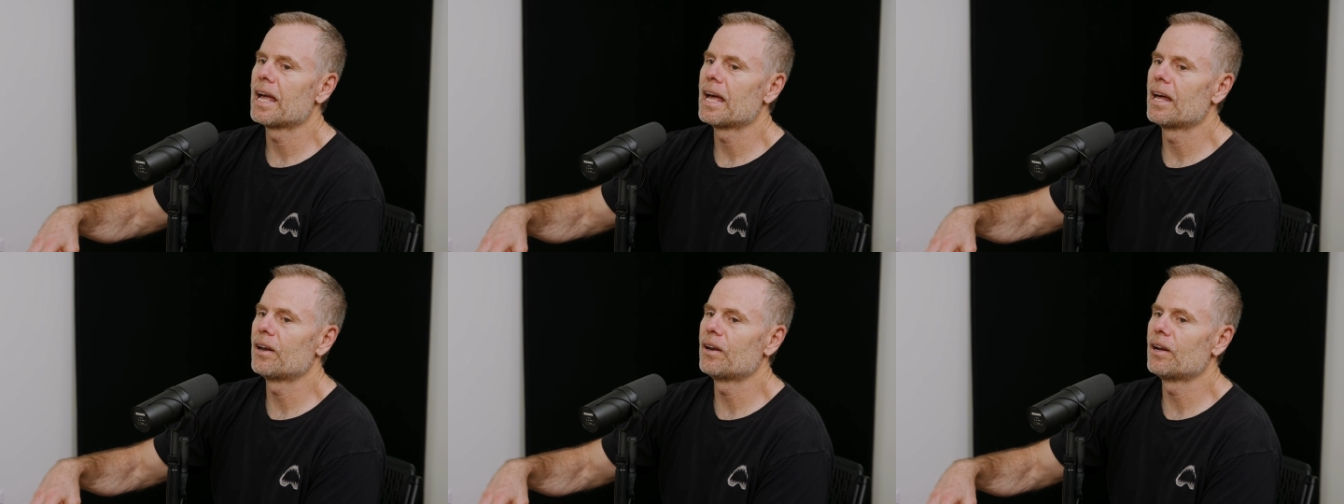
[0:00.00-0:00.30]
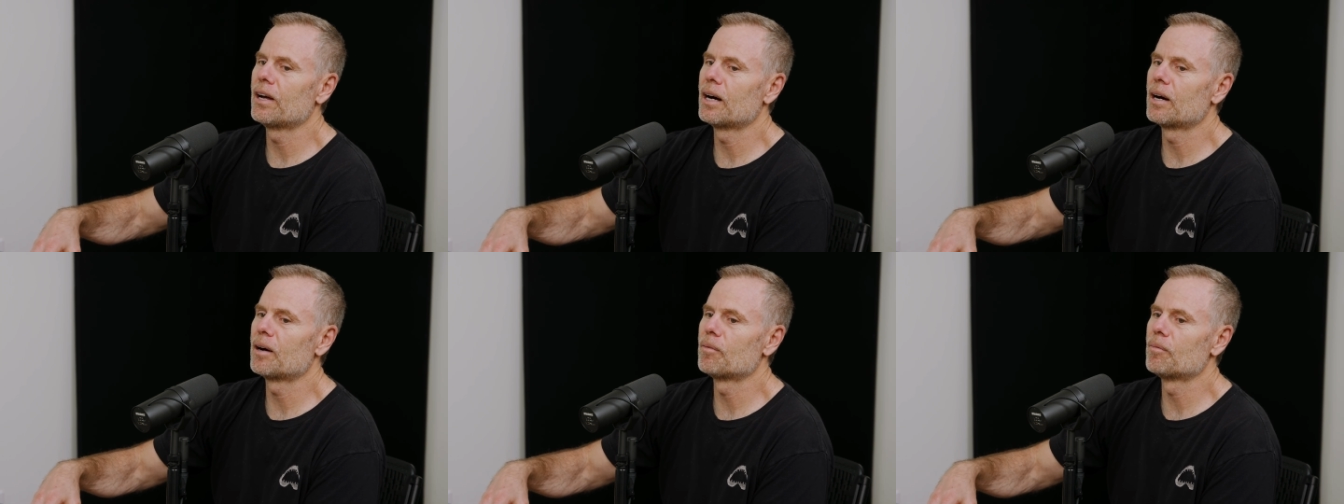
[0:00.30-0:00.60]

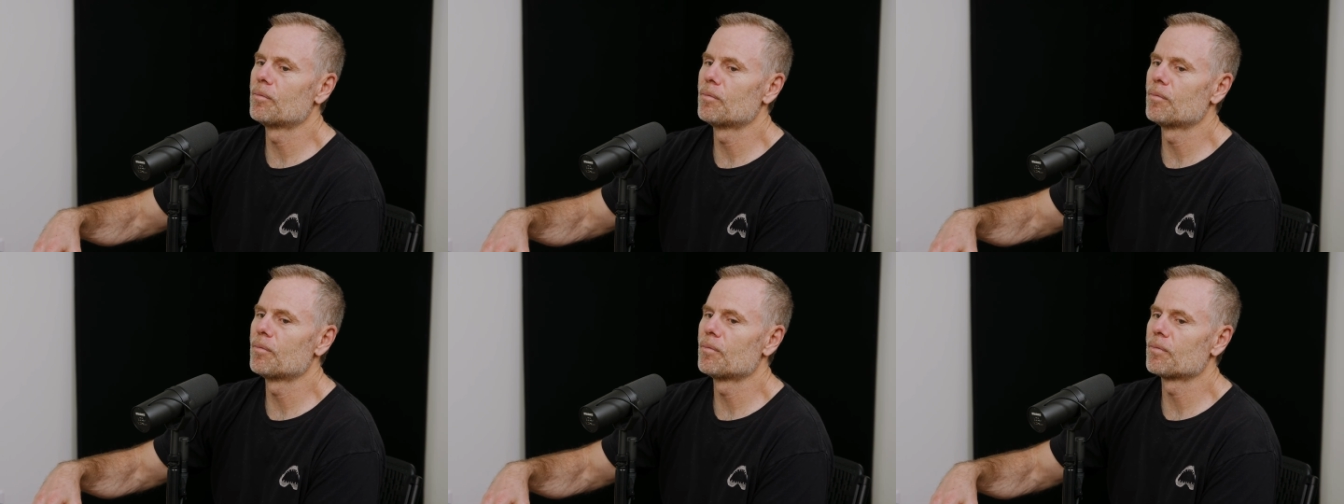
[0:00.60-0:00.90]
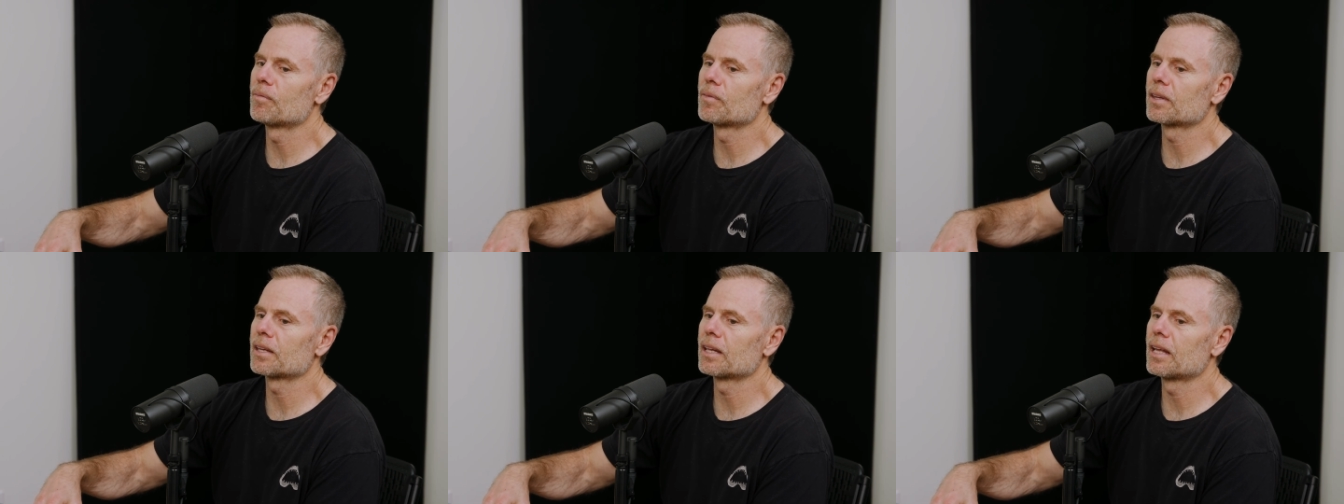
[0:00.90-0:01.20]
And I
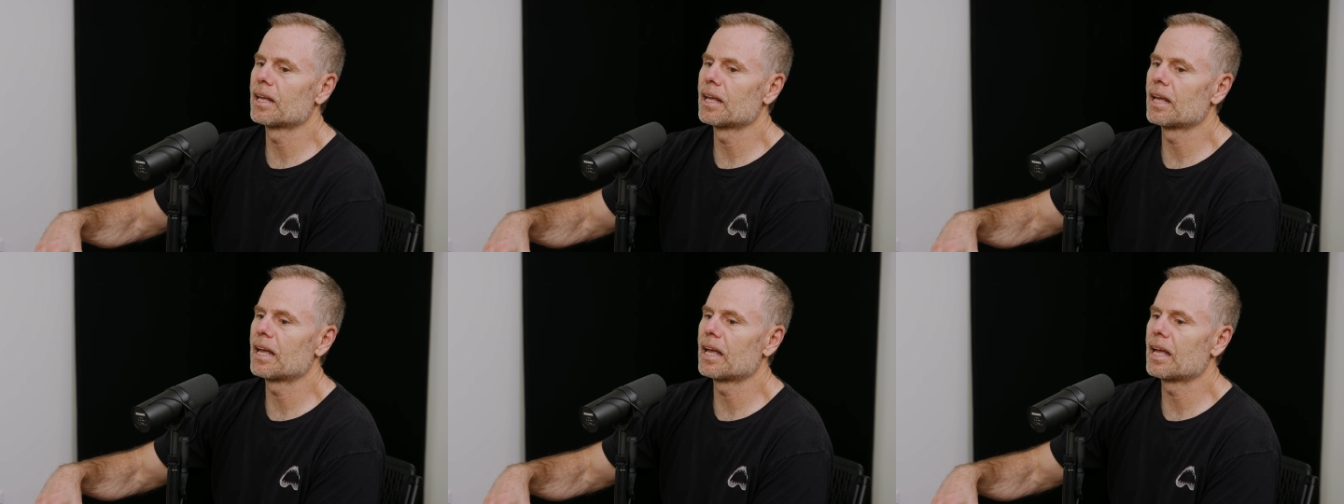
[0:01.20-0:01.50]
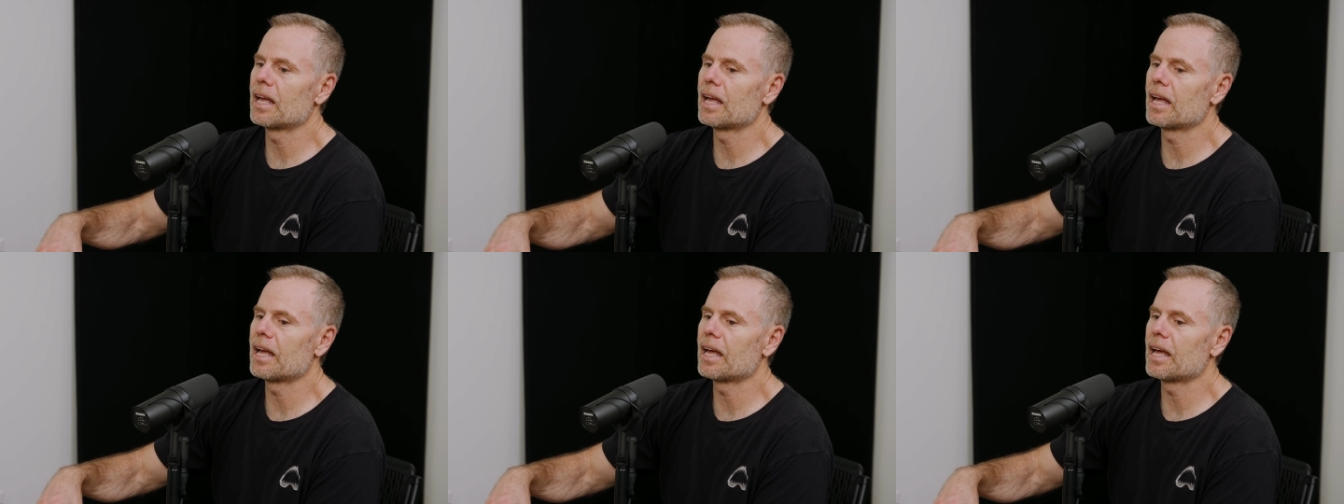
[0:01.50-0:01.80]

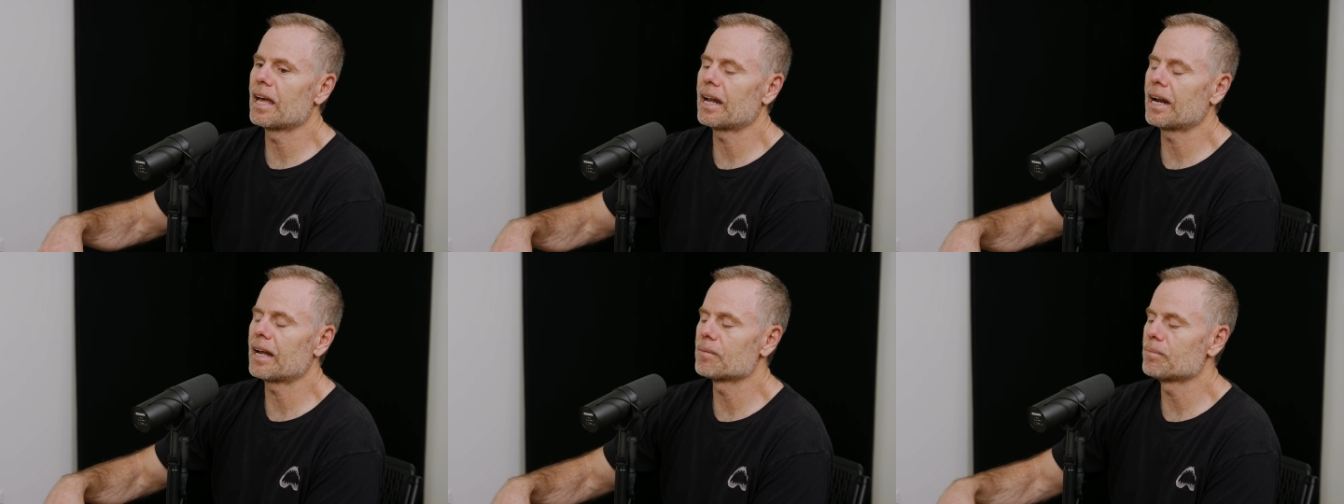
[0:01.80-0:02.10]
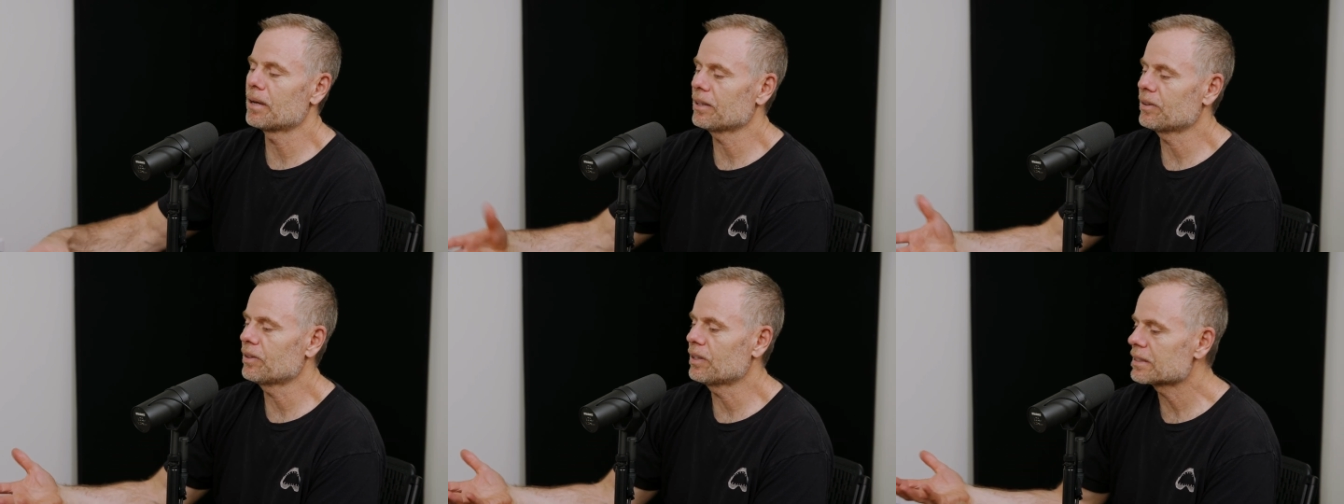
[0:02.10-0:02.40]

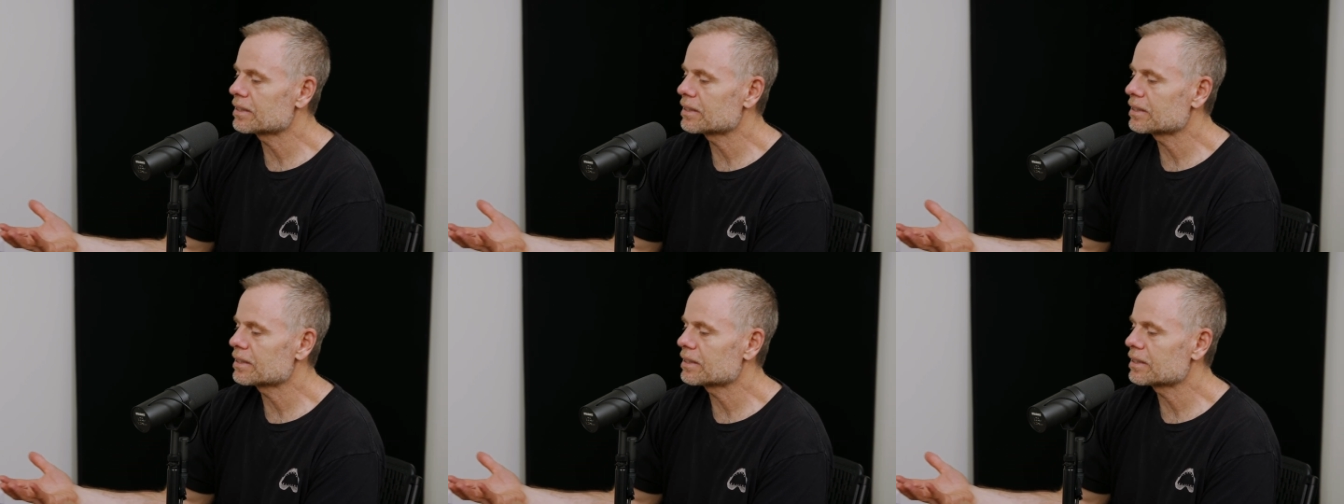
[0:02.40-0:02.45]
met